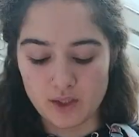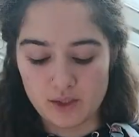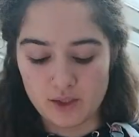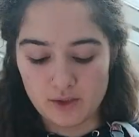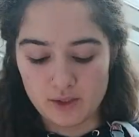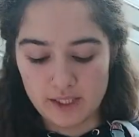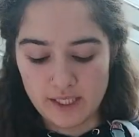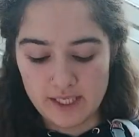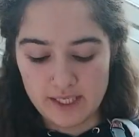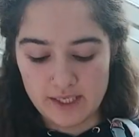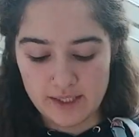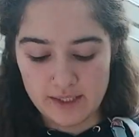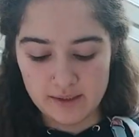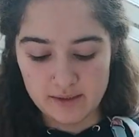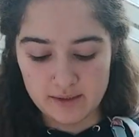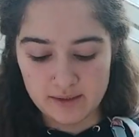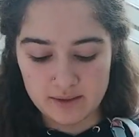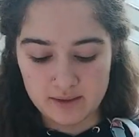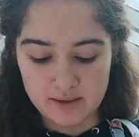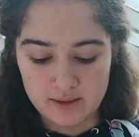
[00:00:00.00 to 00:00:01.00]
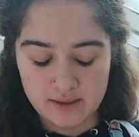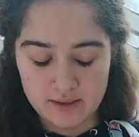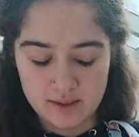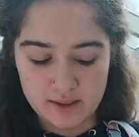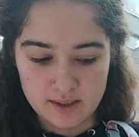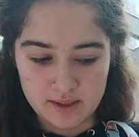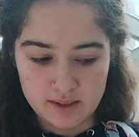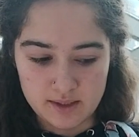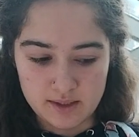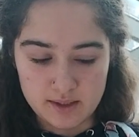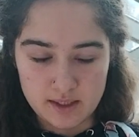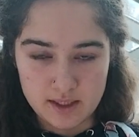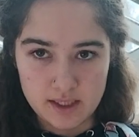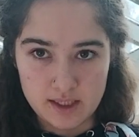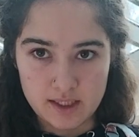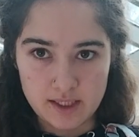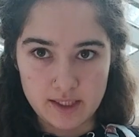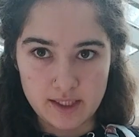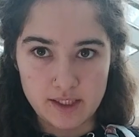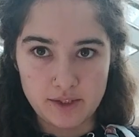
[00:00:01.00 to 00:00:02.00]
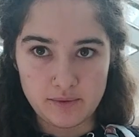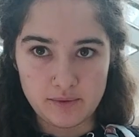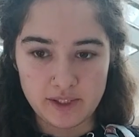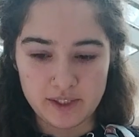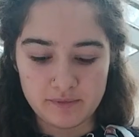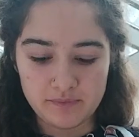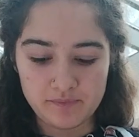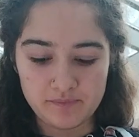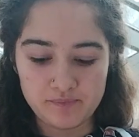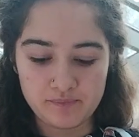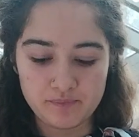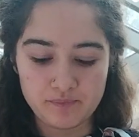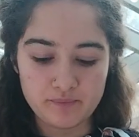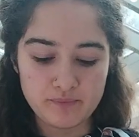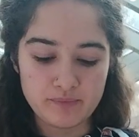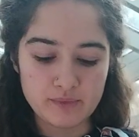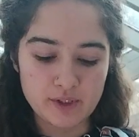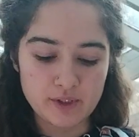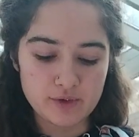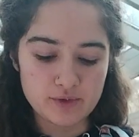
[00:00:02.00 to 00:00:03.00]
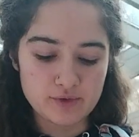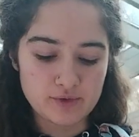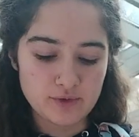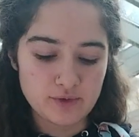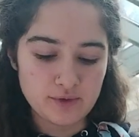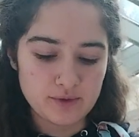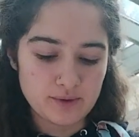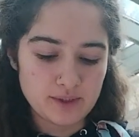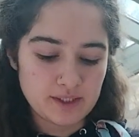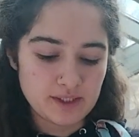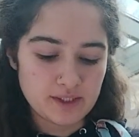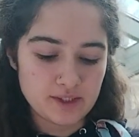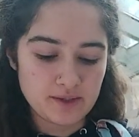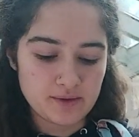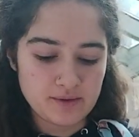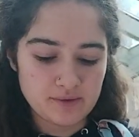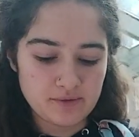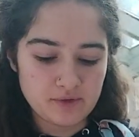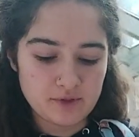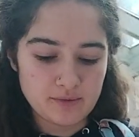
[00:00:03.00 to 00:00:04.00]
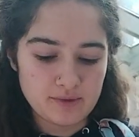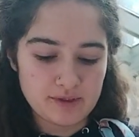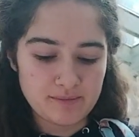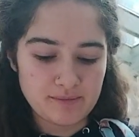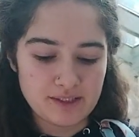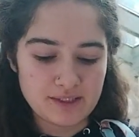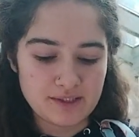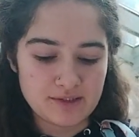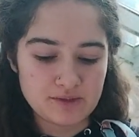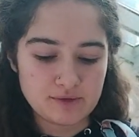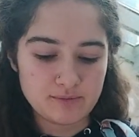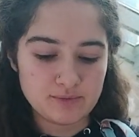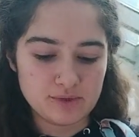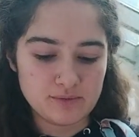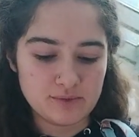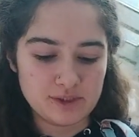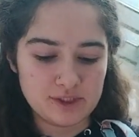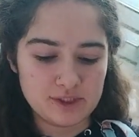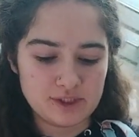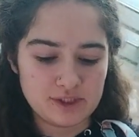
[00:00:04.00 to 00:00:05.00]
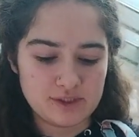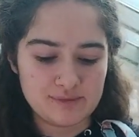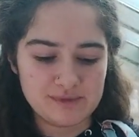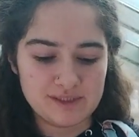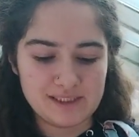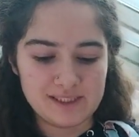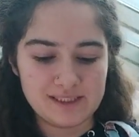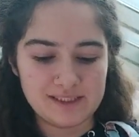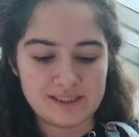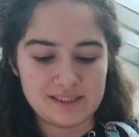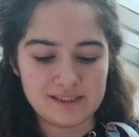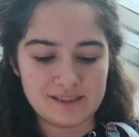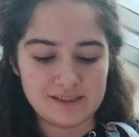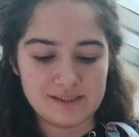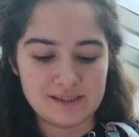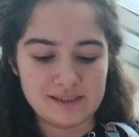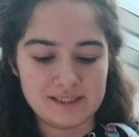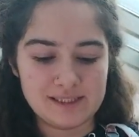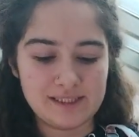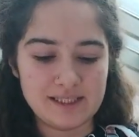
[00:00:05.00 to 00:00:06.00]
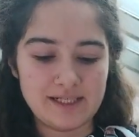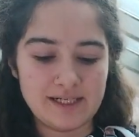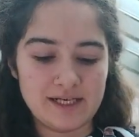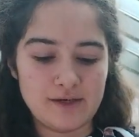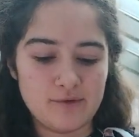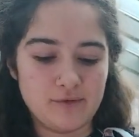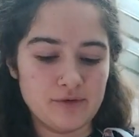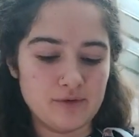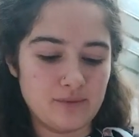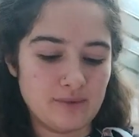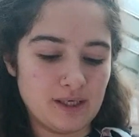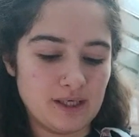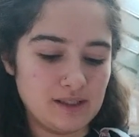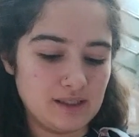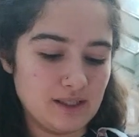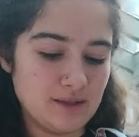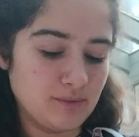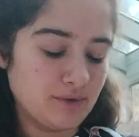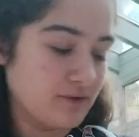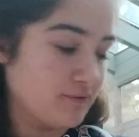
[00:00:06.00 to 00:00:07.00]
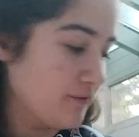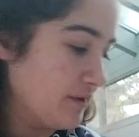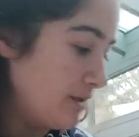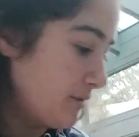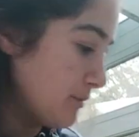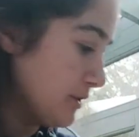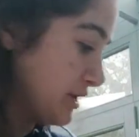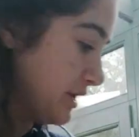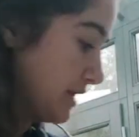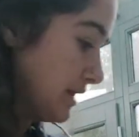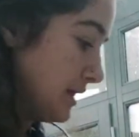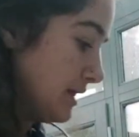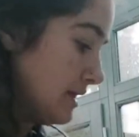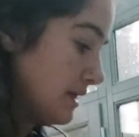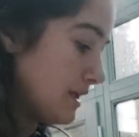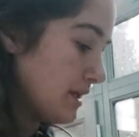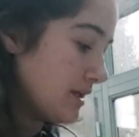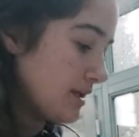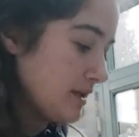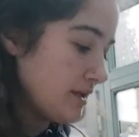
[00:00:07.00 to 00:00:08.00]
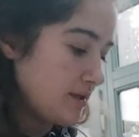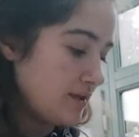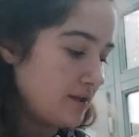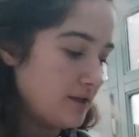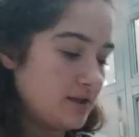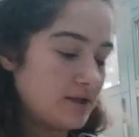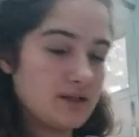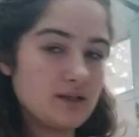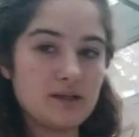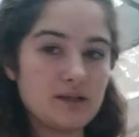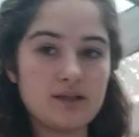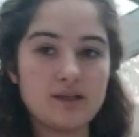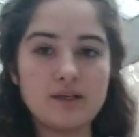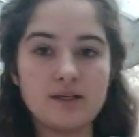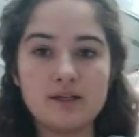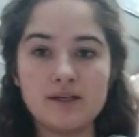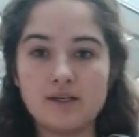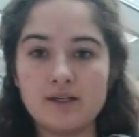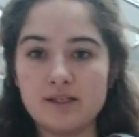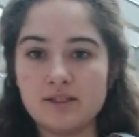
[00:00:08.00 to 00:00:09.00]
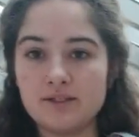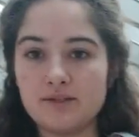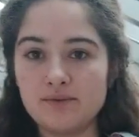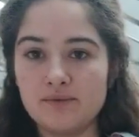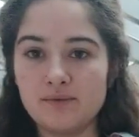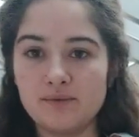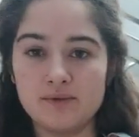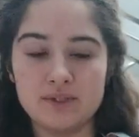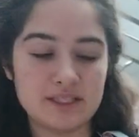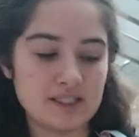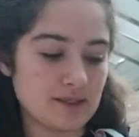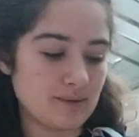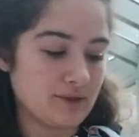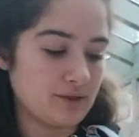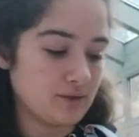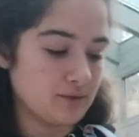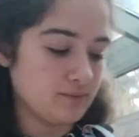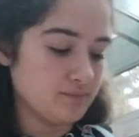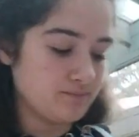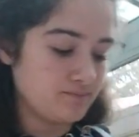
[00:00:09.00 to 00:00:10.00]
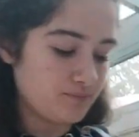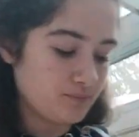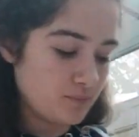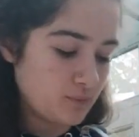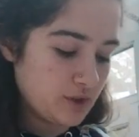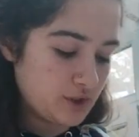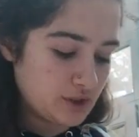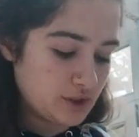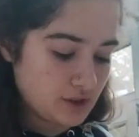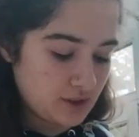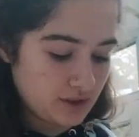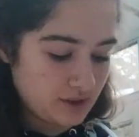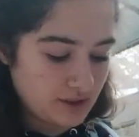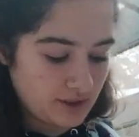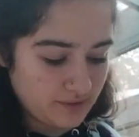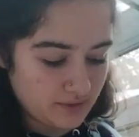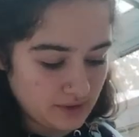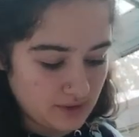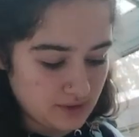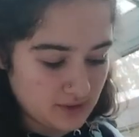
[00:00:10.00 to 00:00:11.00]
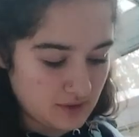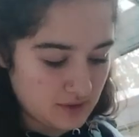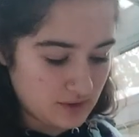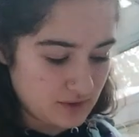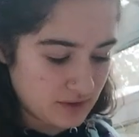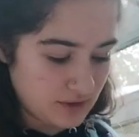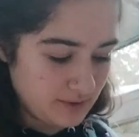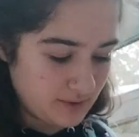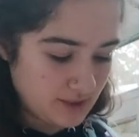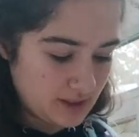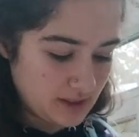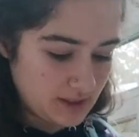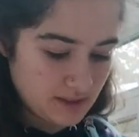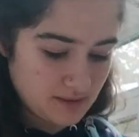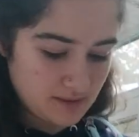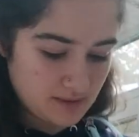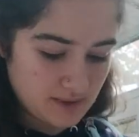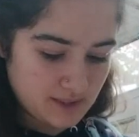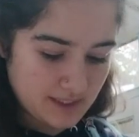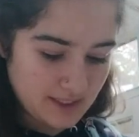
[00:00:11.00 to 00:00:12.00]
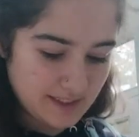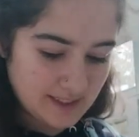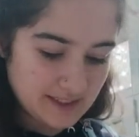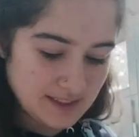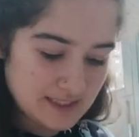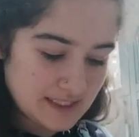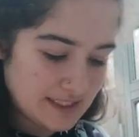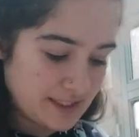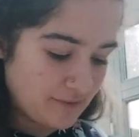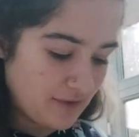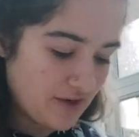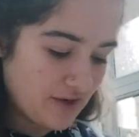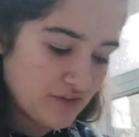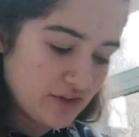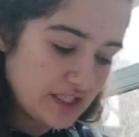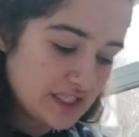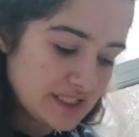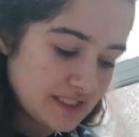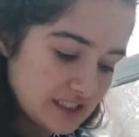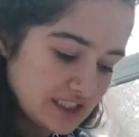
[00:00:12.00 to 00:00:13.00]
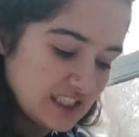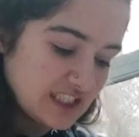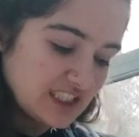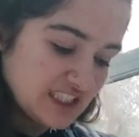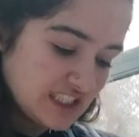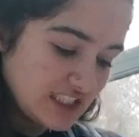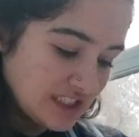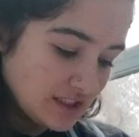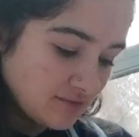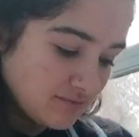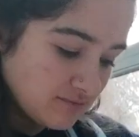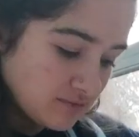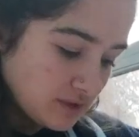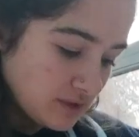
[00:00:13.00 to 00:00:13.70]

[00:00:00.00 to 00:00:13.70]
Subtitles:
Okay. Anyway, so here I've got my mascarpone, which has just been sitting out for a while. I'm going to finally put it into the sabayon, which I'm going to give it a little stir because it's getting a little stiff. Everything's a little stiff.